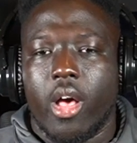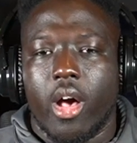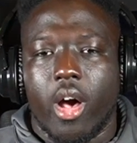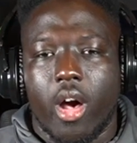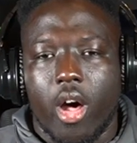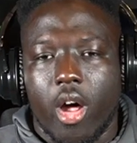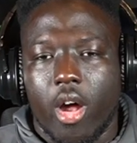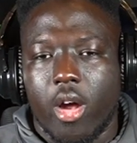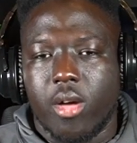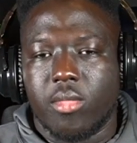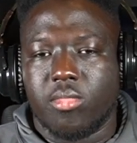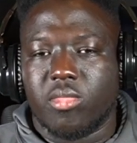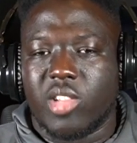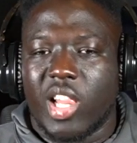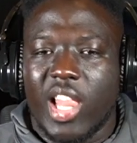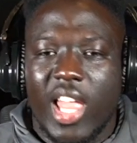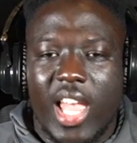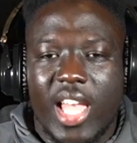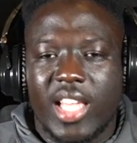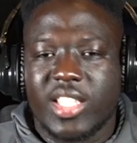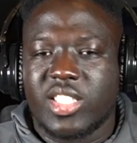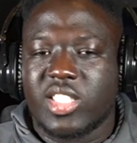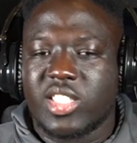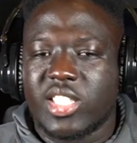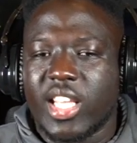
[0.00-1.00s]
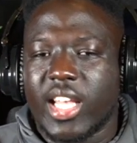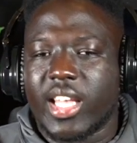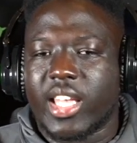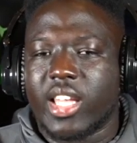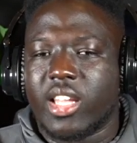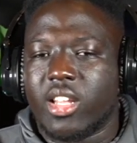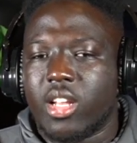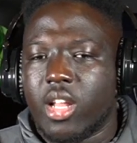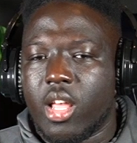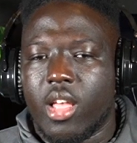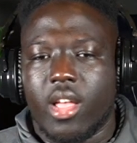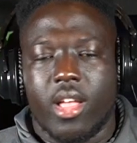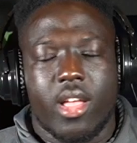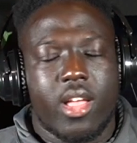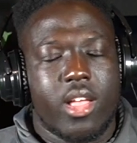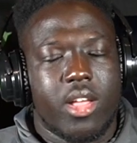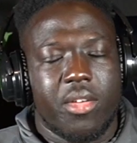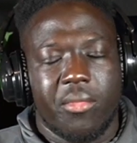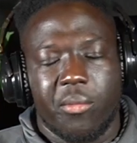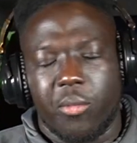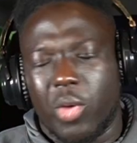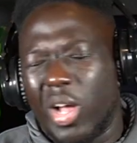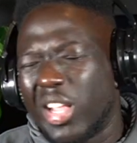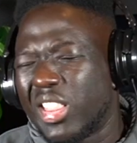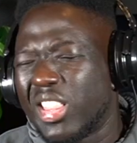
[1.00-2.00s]
Last second,
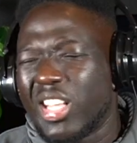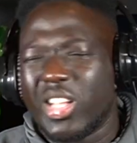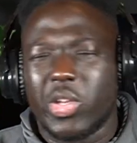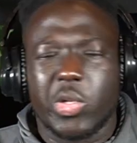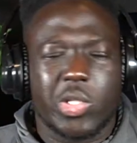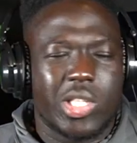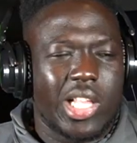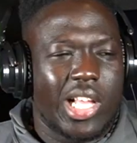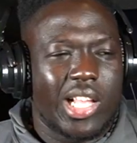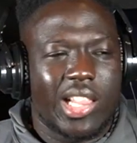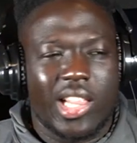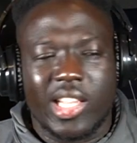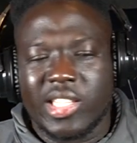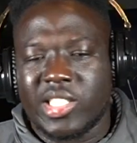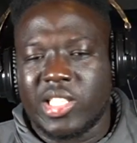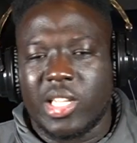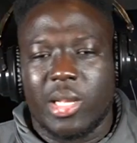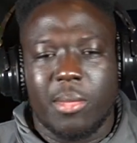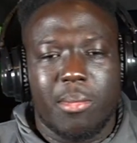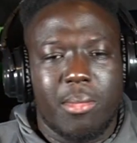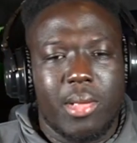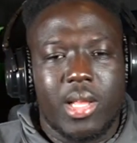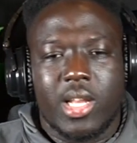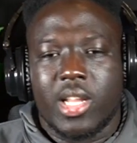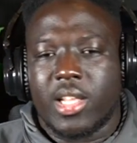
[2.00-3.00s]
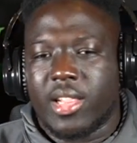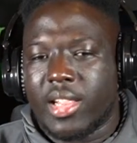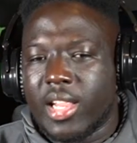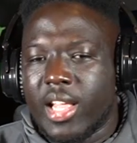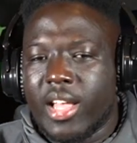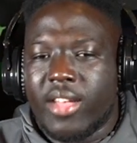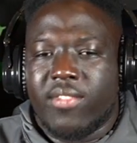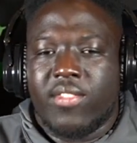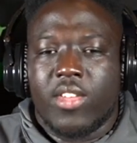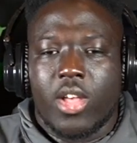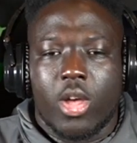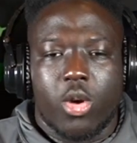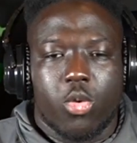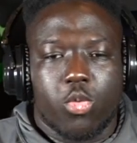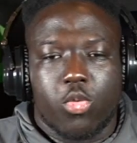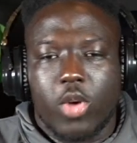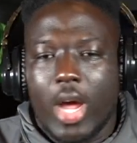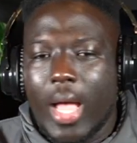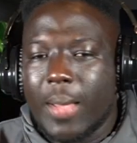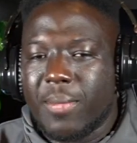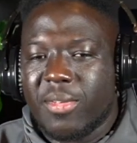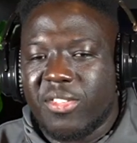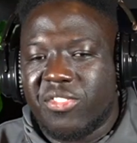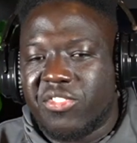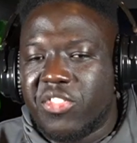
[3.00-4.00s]
I think it was like less than a minute left.
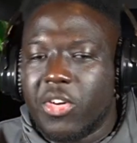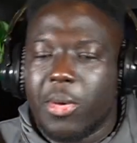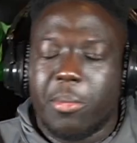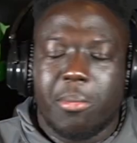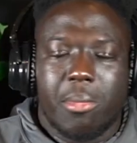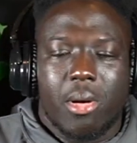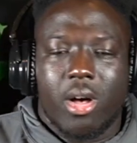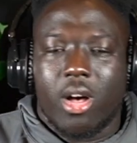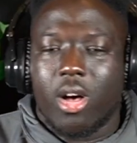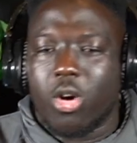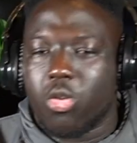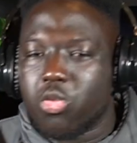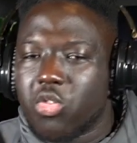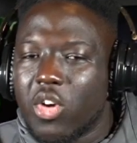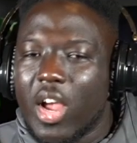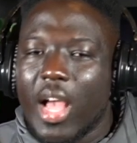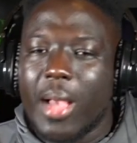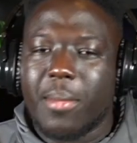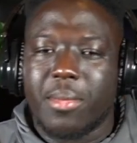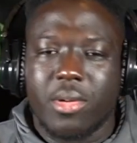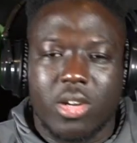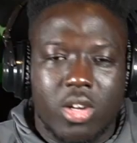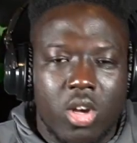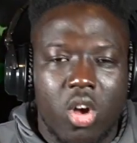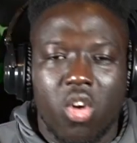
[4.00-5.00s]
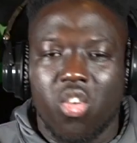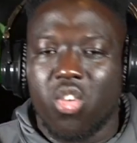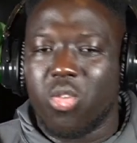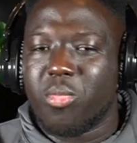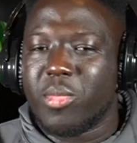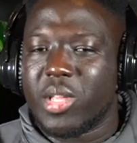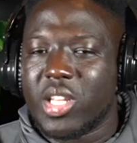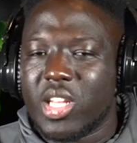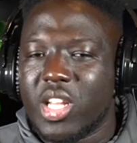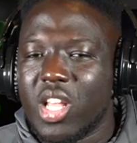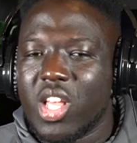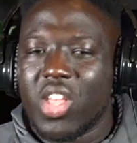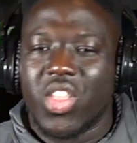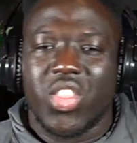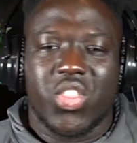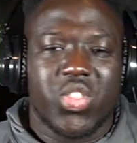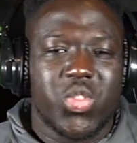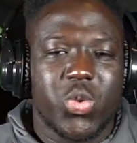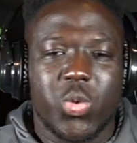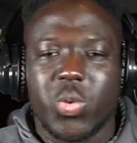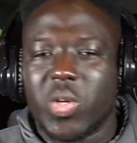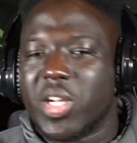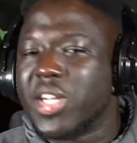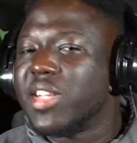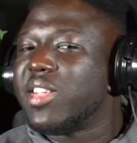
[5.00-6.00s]
Robert Coleman
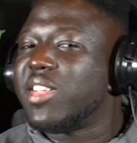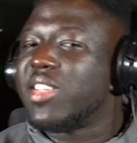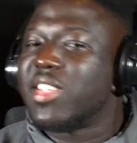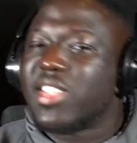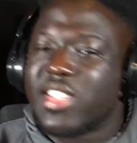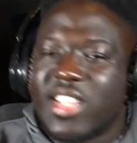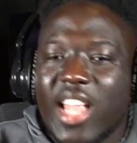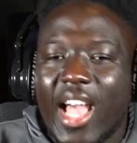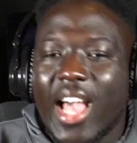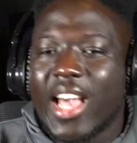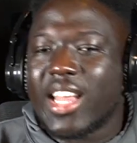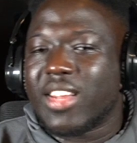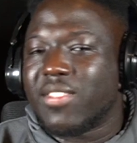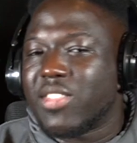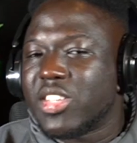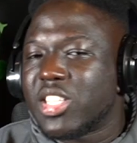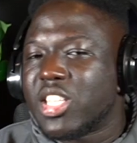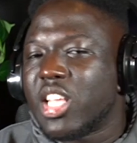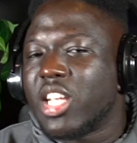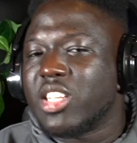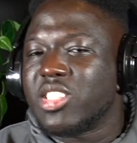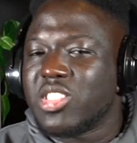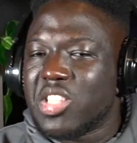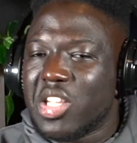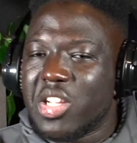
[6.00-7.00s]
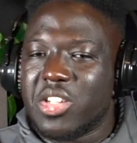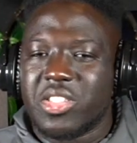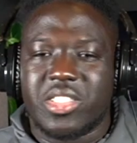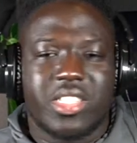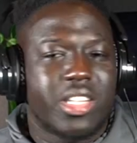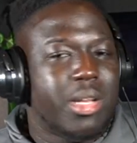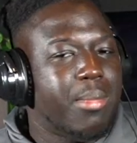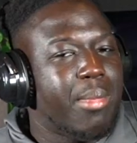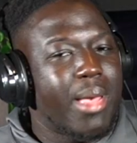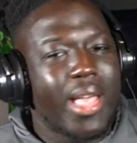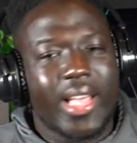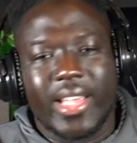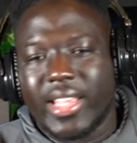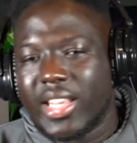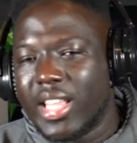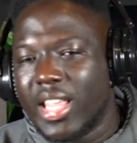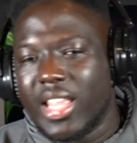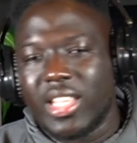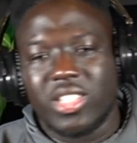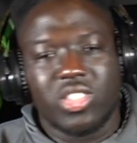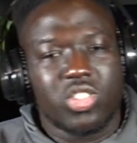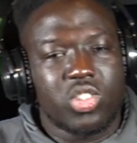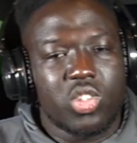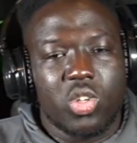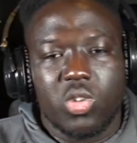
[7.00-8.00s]
threw a dot of a touchdown to the back of the
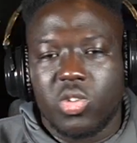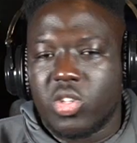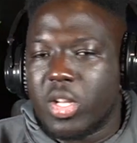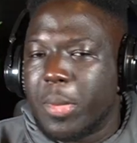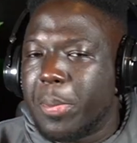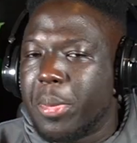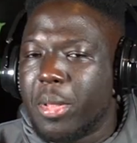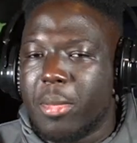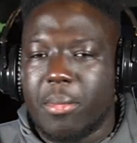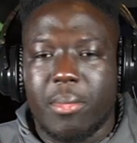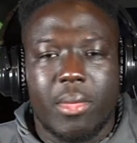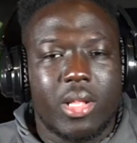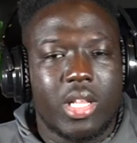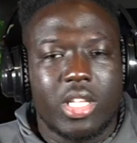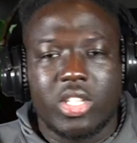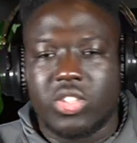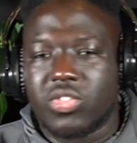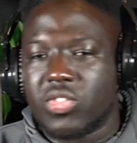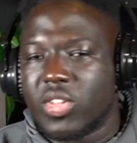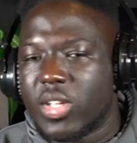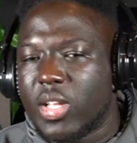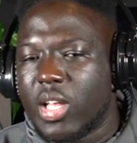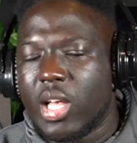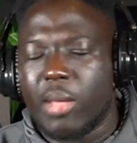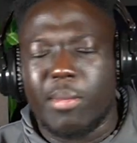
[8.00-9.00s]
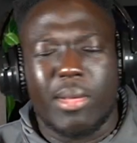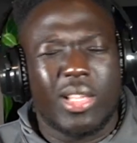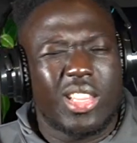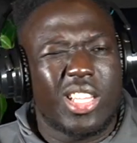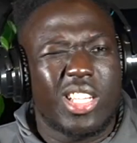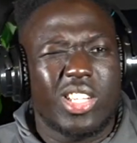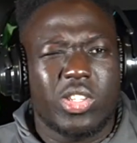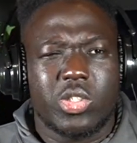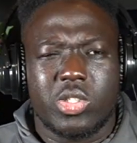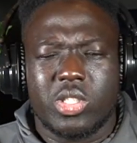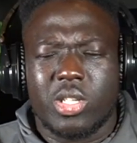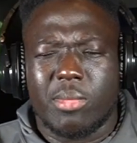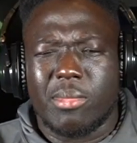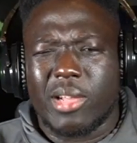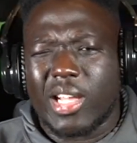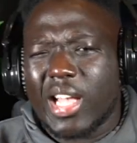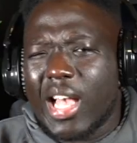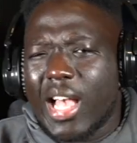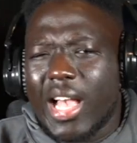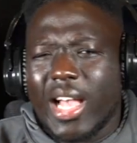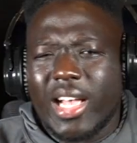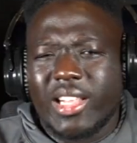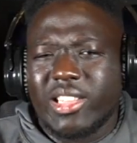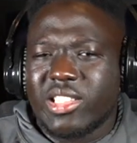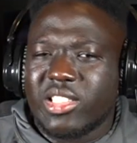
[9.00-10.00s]
end zone to put Millersville up. I think it was to
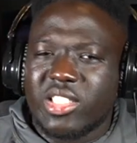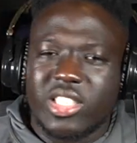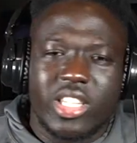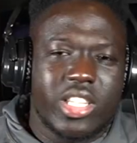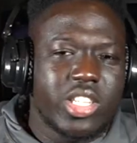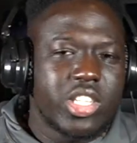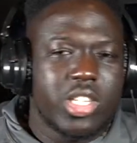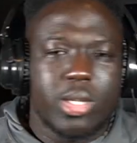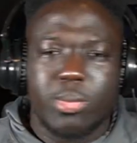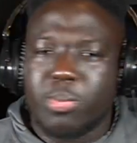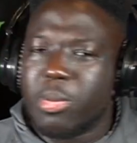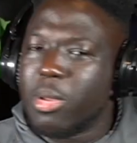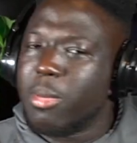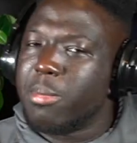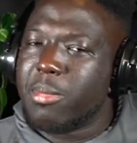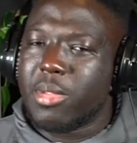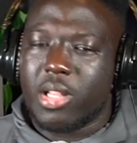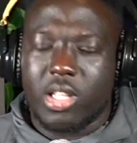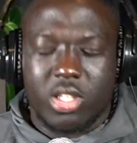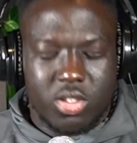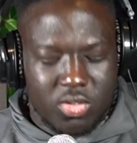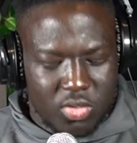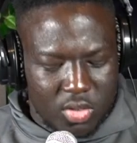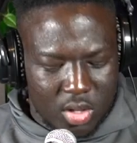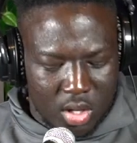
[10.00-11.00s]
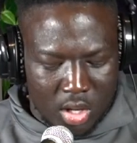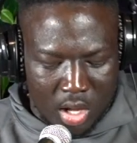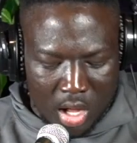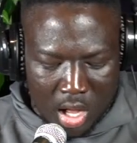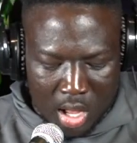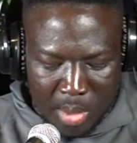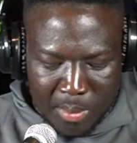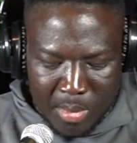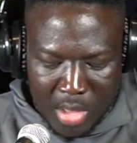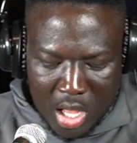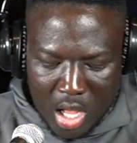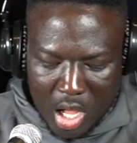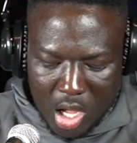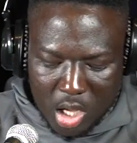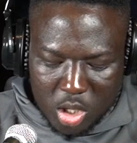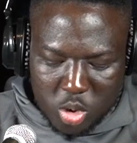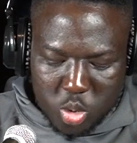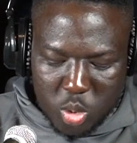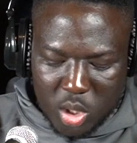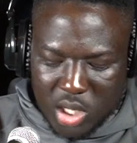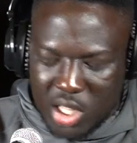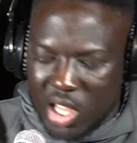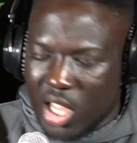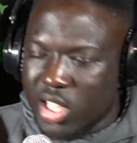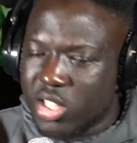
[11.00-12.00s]
Makai Alexander to put Millersville up
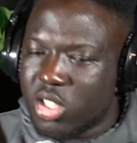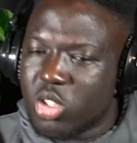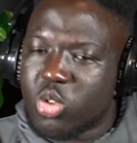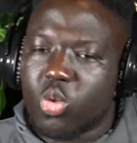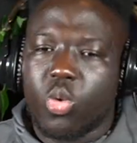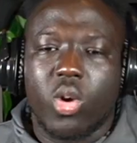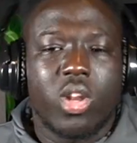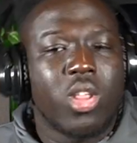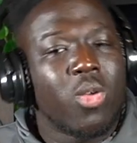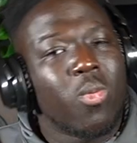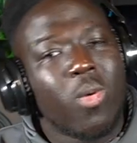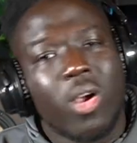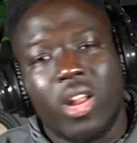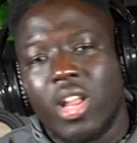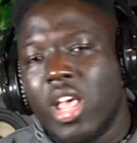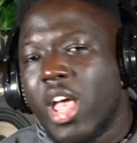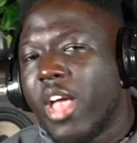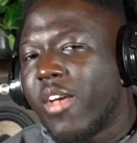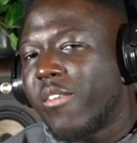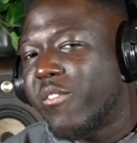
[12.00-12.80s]
28-21.